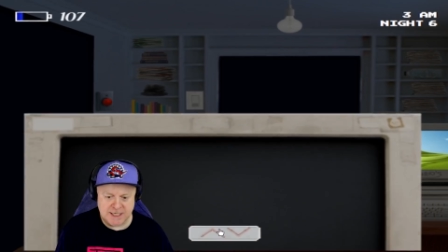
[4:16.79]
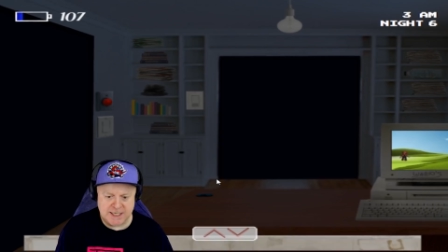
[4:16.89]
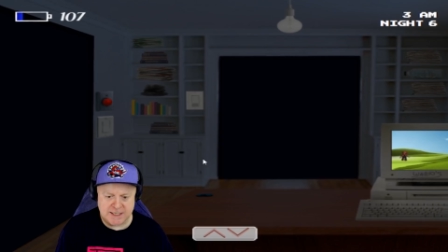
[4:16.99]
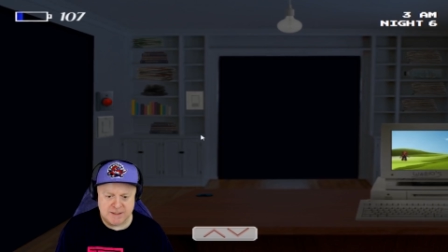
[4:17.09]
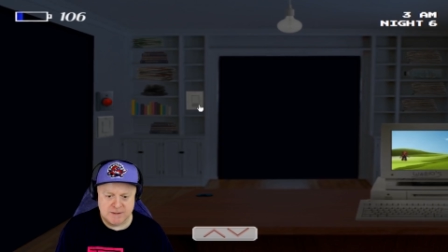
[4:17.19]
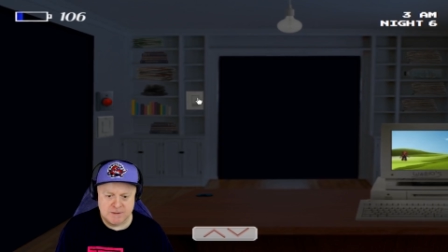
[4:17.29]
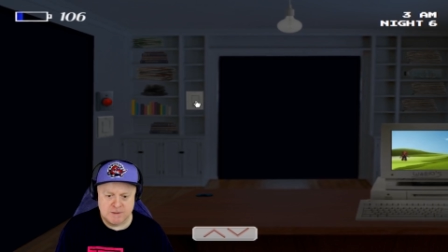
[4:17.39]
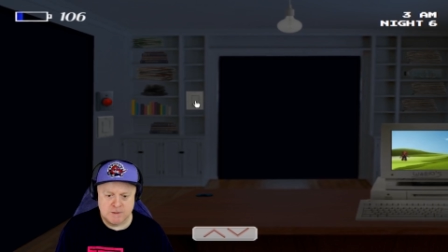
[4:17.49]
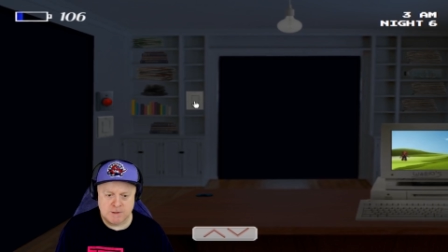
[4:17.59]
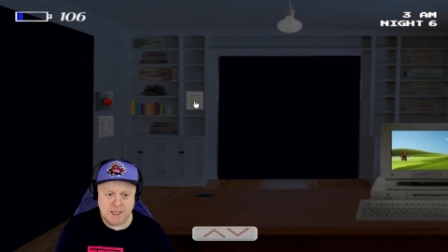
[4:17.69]
I did.
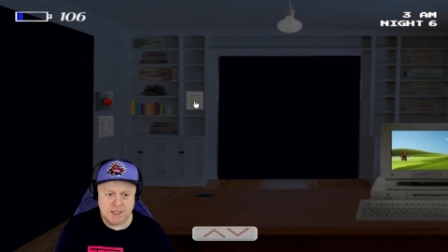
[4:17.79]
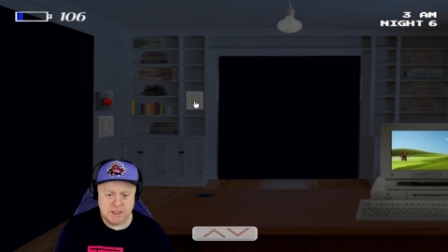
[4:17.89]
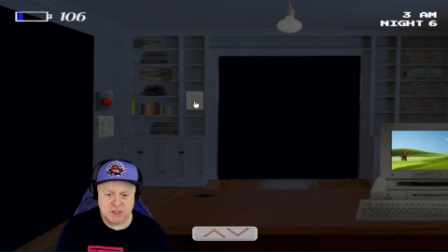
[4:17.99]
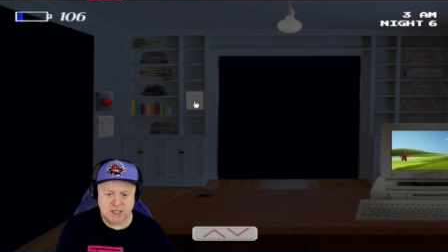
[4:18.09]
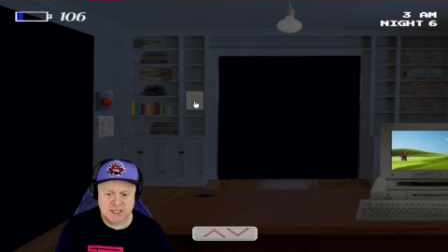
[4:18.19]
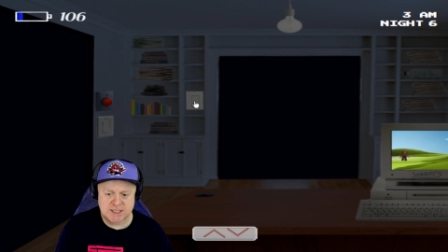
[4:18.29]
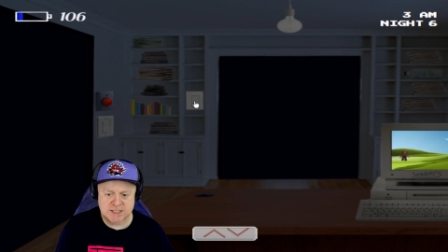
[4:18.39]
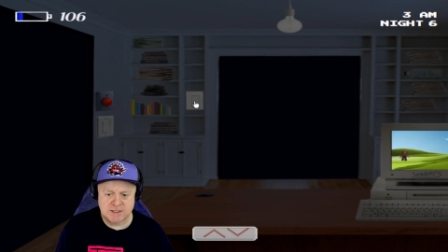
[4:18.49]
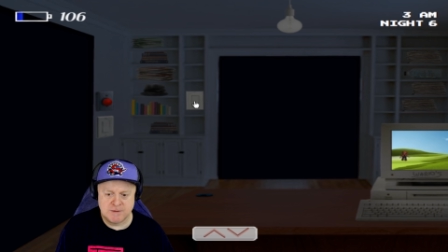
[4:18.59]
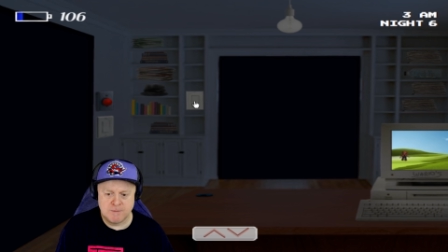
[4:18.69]
Hey, check
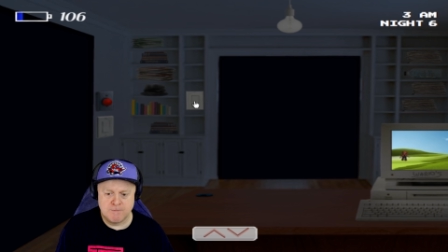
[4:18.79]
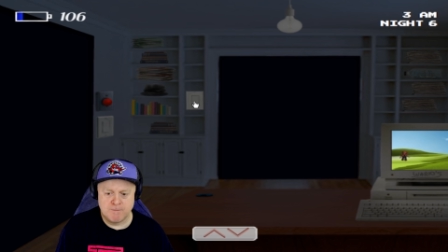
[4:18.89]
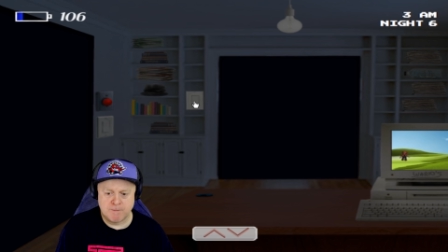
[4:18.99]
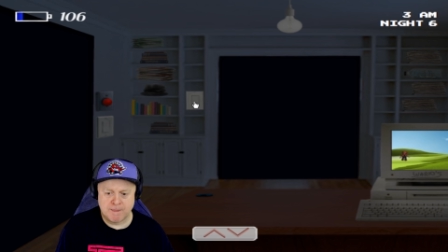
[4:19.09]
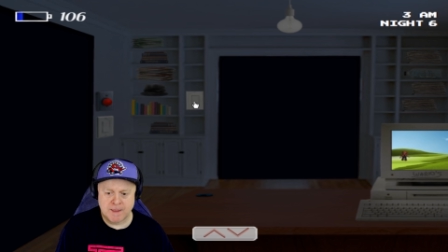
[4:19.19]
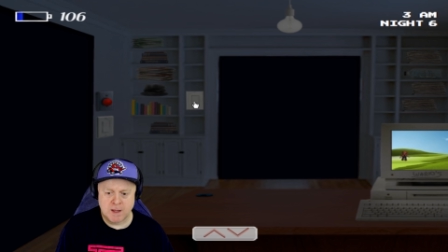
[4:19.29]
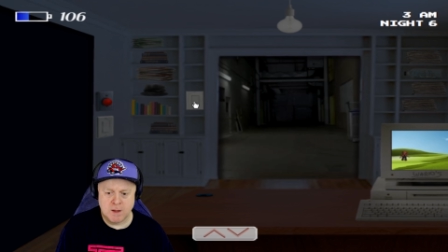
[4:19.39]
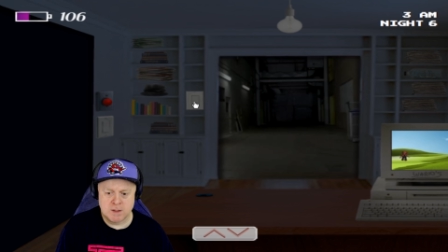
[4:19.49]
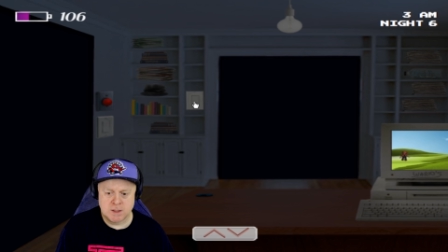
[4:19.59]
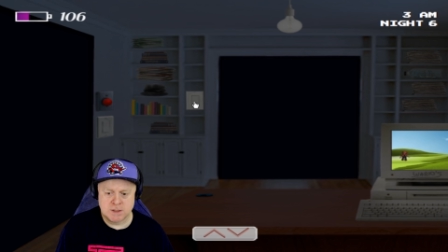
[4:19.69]
this.
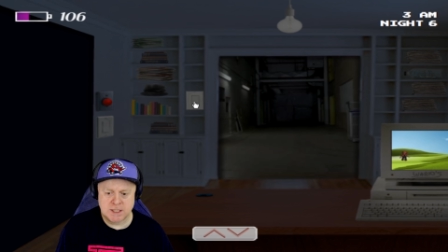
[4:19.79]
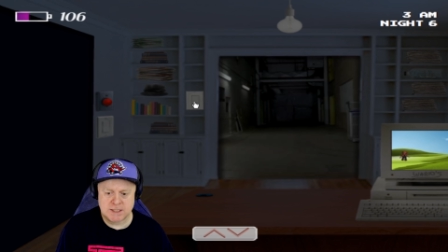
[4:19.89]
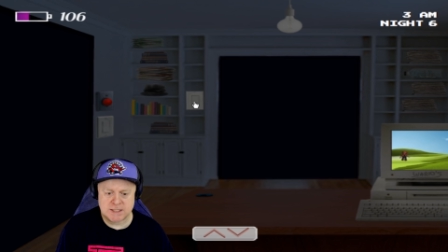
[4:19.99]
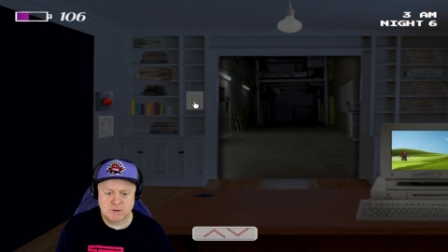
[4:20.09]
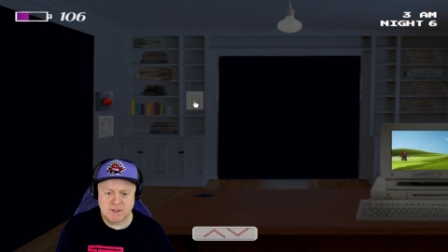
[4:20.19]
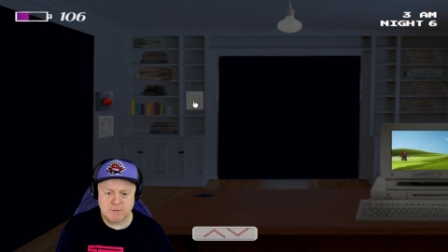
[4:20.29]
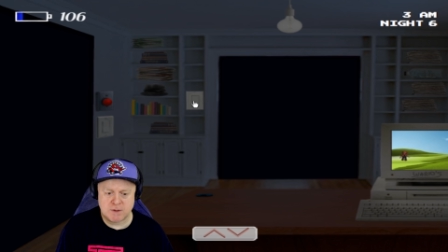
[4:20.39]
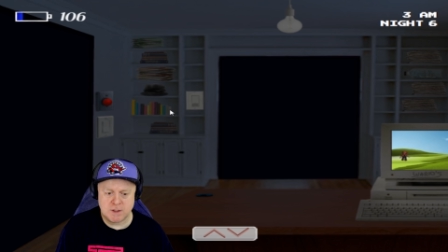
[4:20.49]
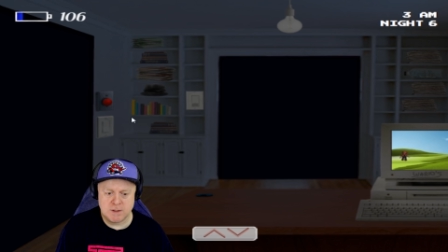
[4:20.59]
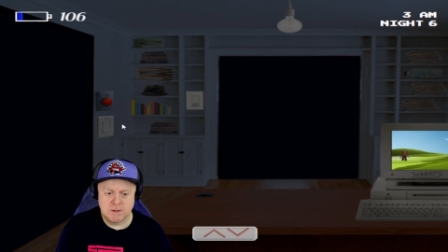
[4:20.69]
Check this. Okay,
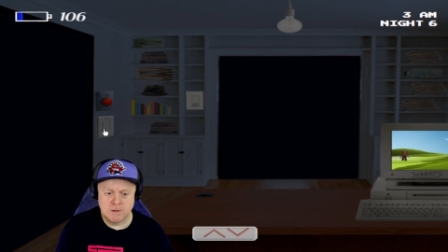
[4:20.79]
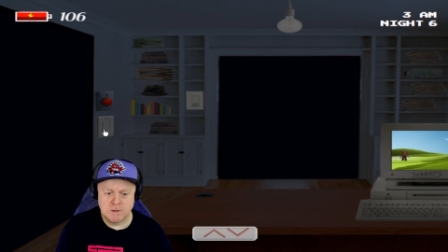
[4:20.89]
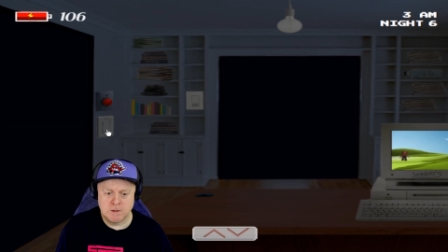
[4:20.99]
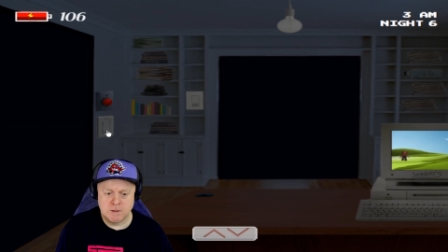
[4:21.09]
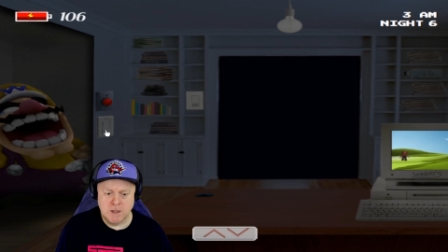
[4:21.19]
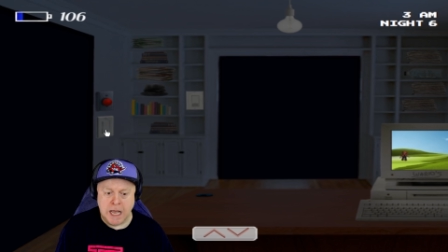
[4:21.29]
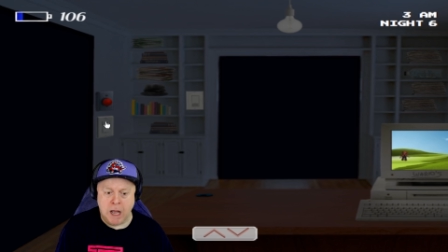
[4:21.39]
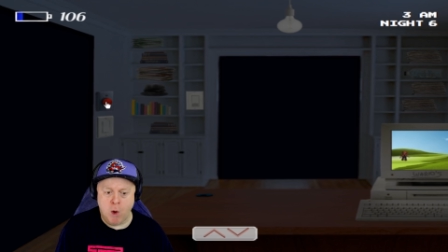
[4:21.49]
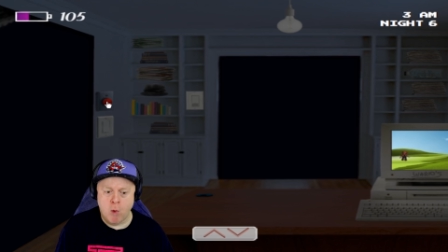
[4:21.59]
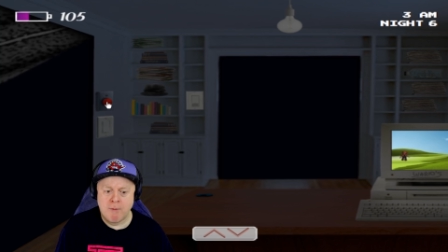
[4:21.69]
we're good.
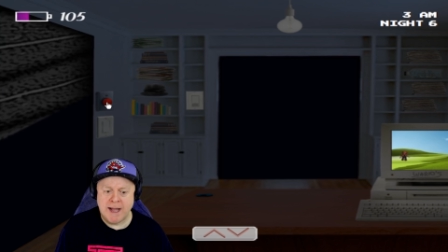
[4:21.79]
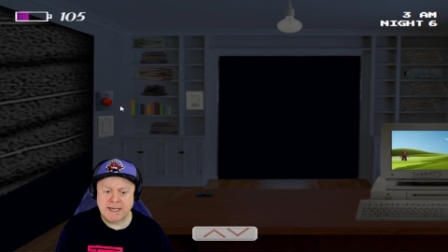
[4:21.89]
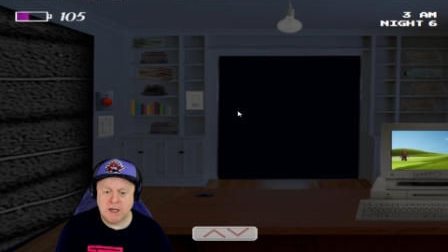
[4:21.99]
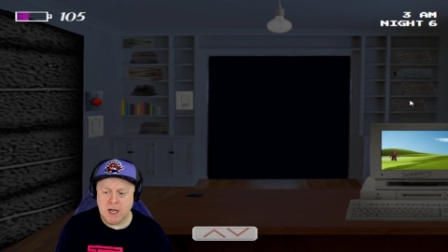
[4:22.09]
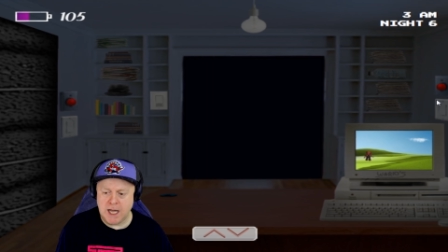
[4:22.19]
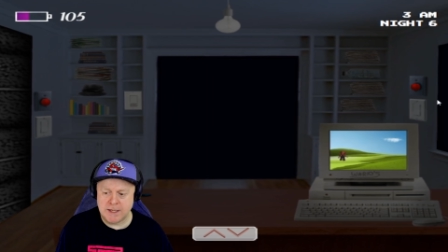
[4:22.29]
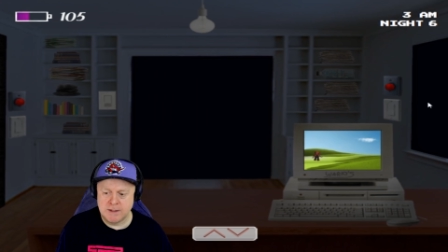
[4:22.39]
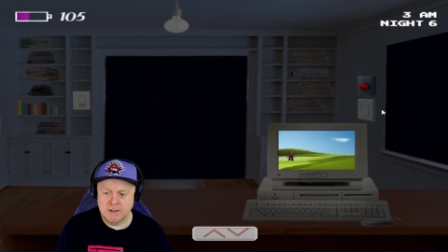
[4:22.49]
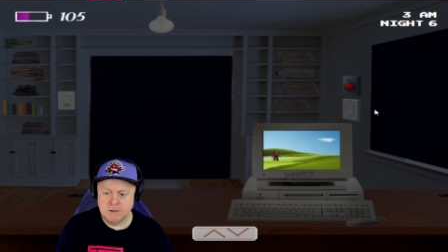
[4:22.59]
Oh my god.